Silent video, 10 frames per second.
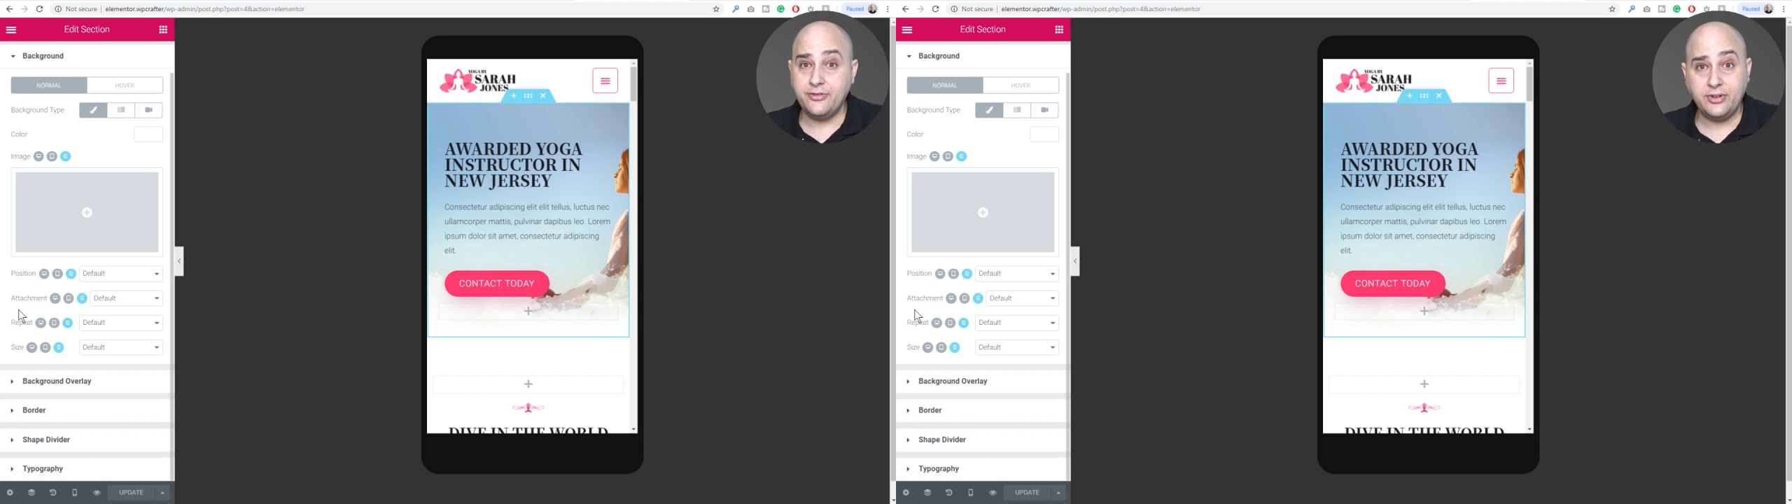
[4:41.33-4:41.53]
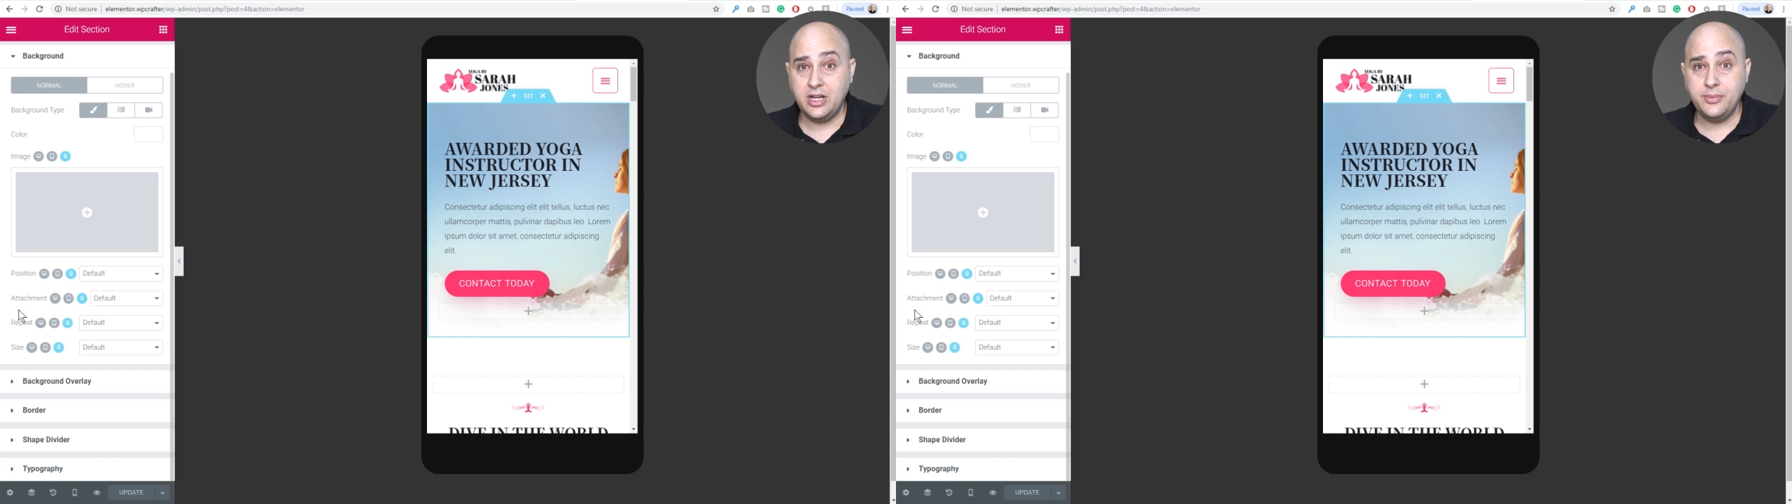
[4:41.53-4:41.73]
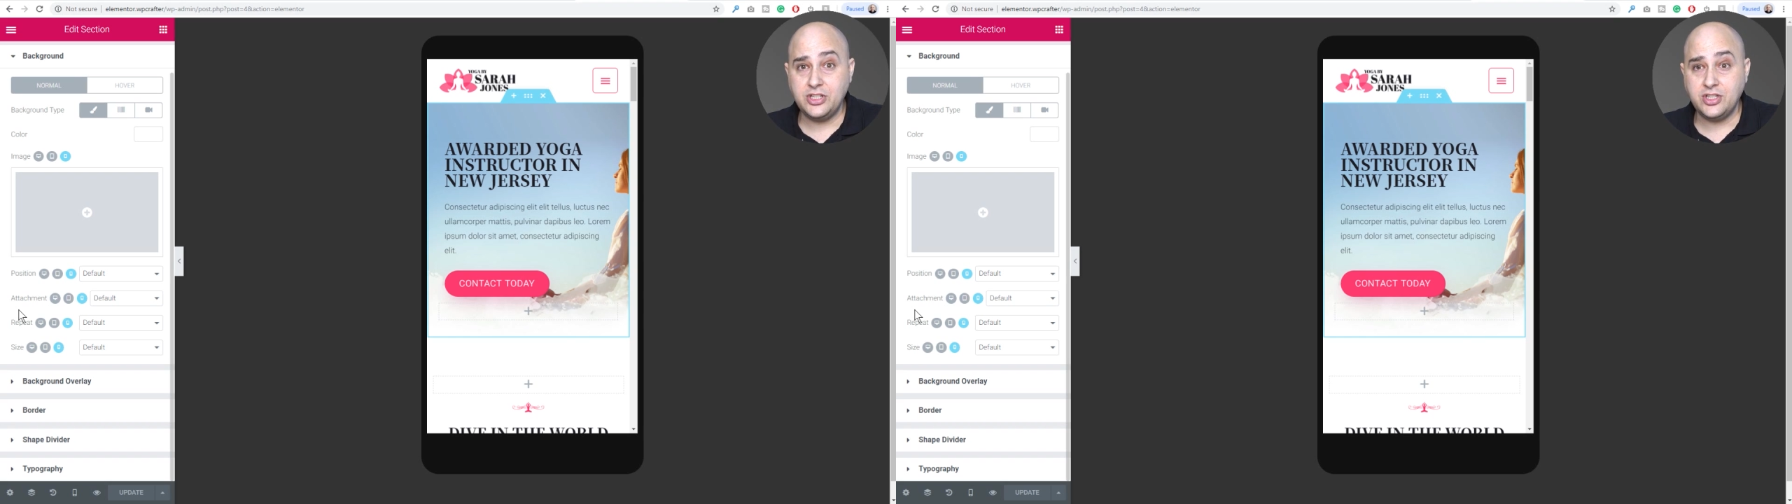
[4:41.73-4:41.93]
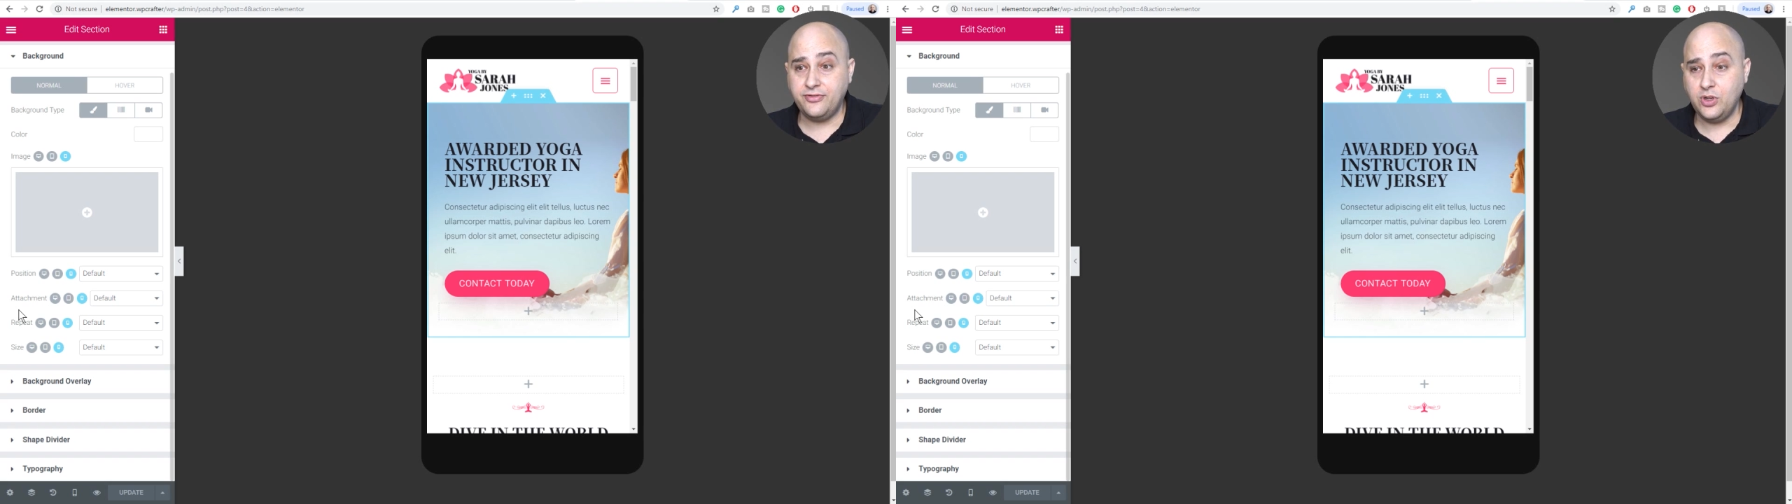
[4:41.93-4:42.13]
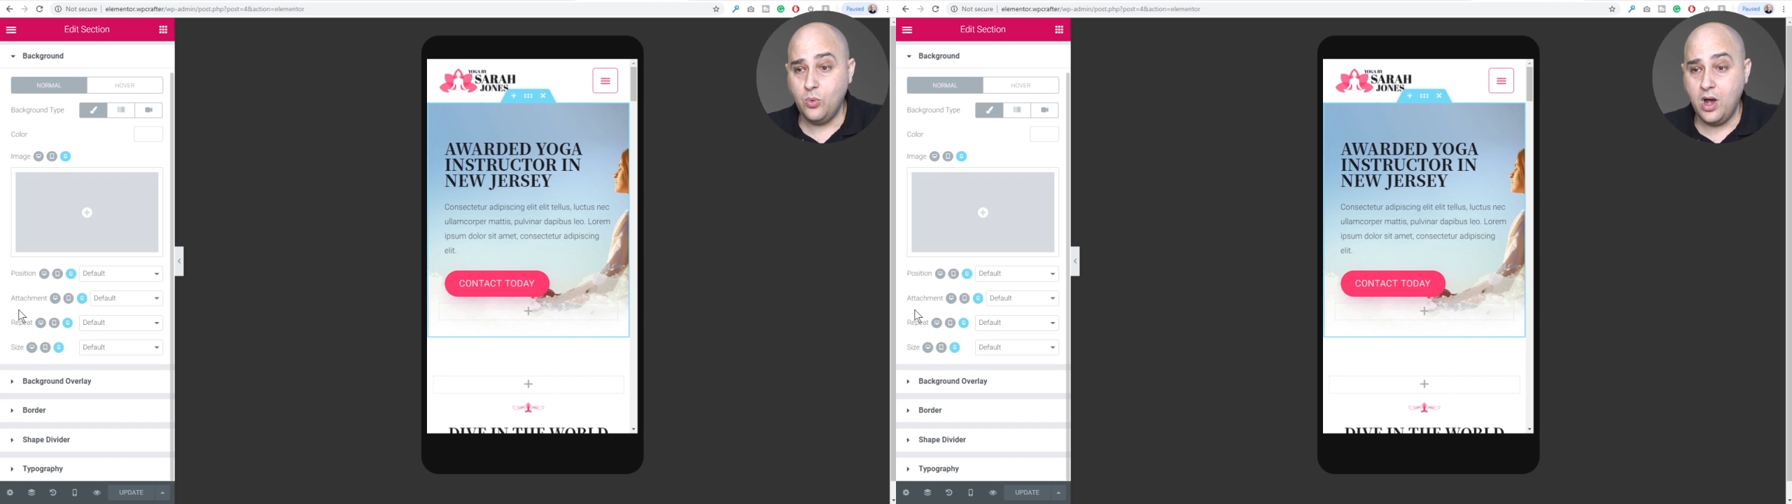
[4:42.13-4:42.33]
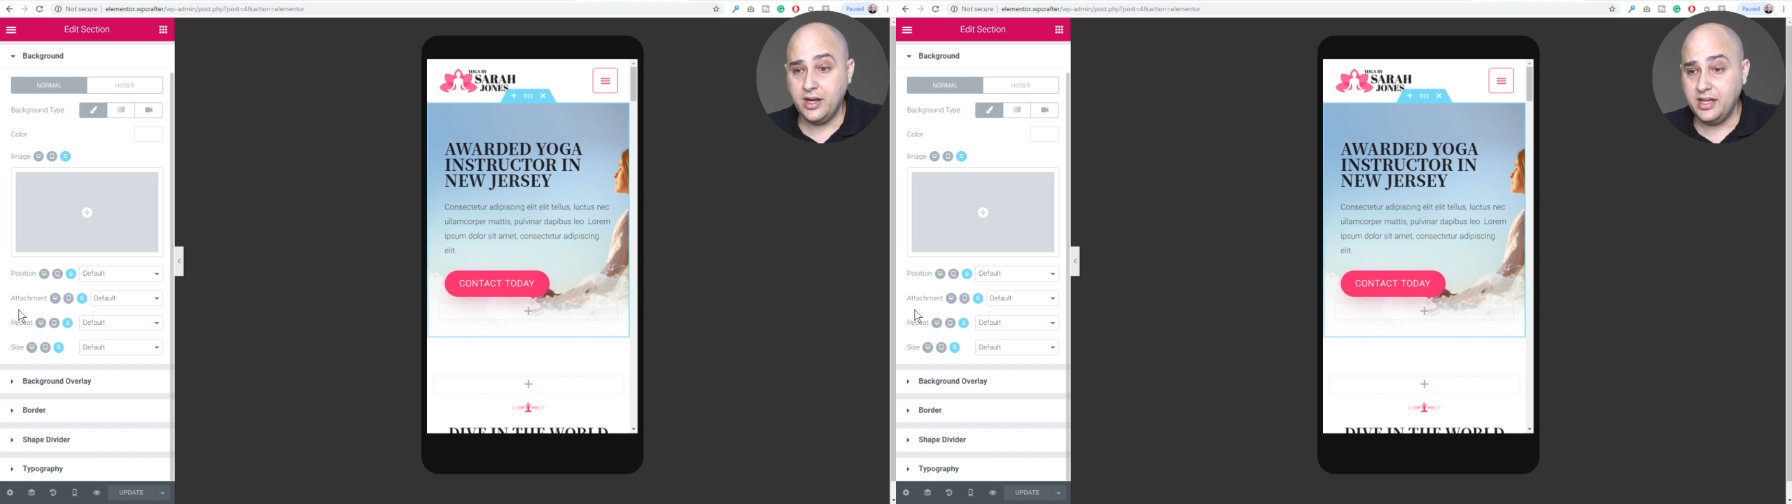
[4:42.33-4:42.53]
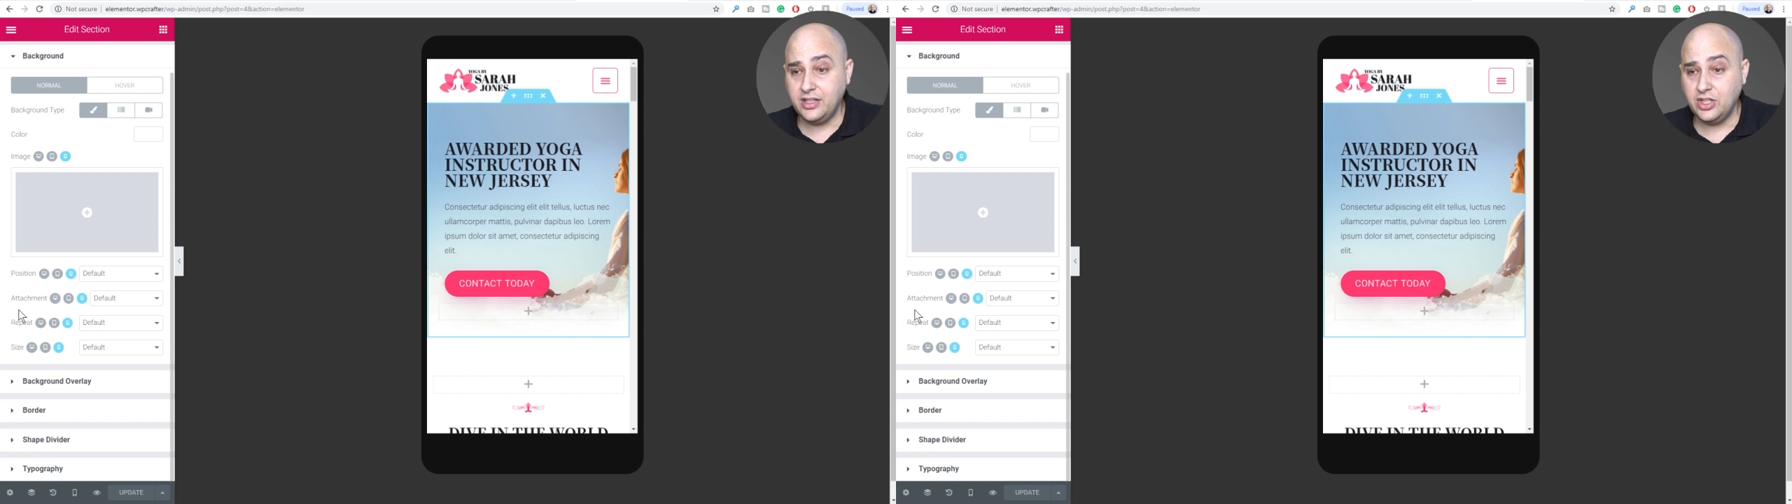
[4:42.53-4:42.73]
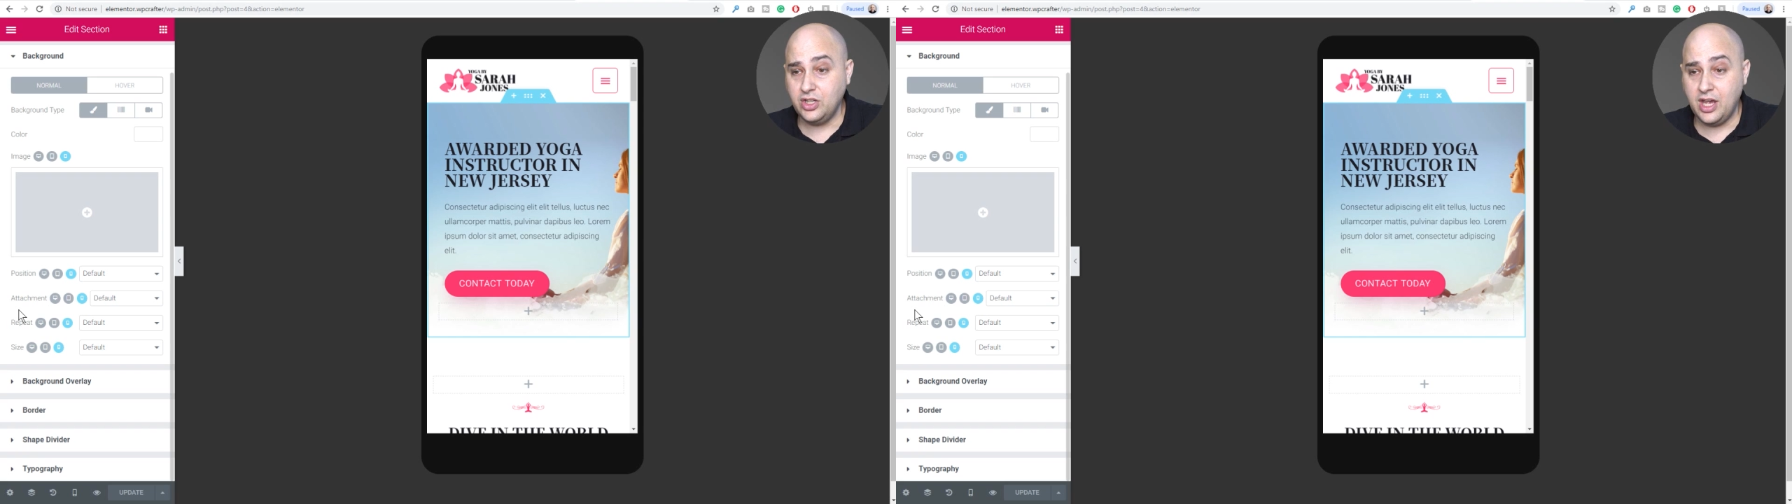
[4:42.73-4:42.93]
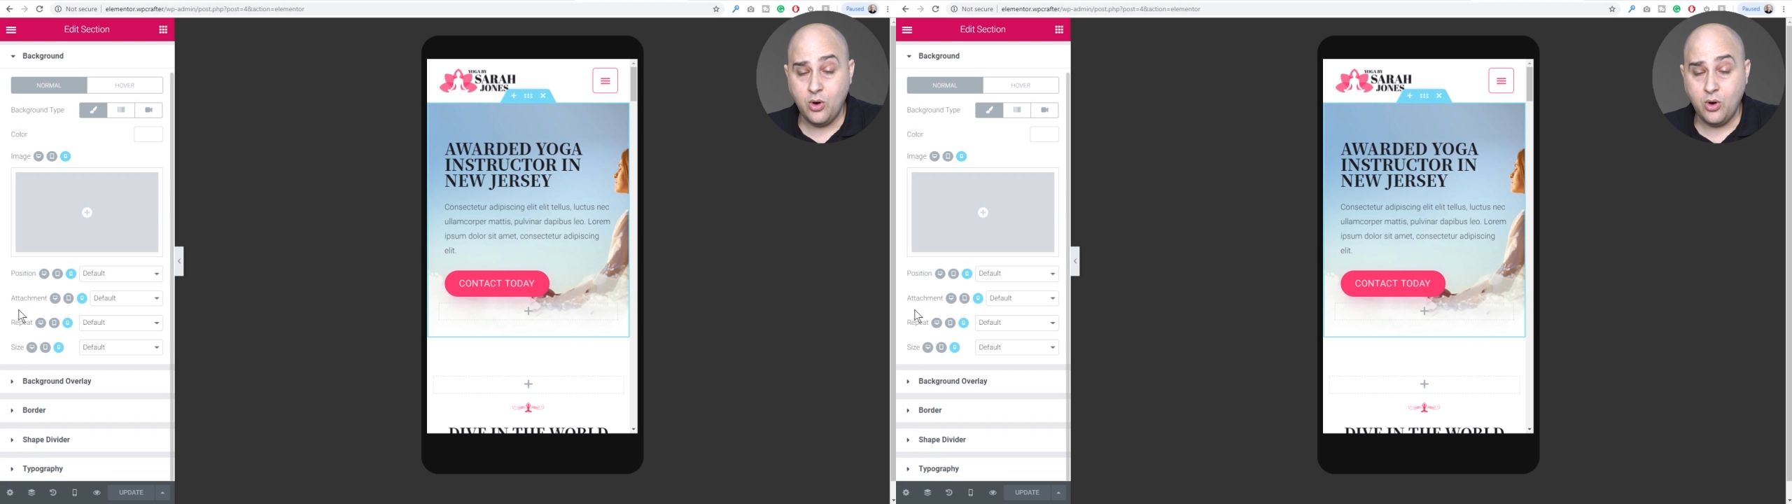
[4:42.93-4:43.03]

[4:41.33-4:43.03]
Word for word: different image if you wanted,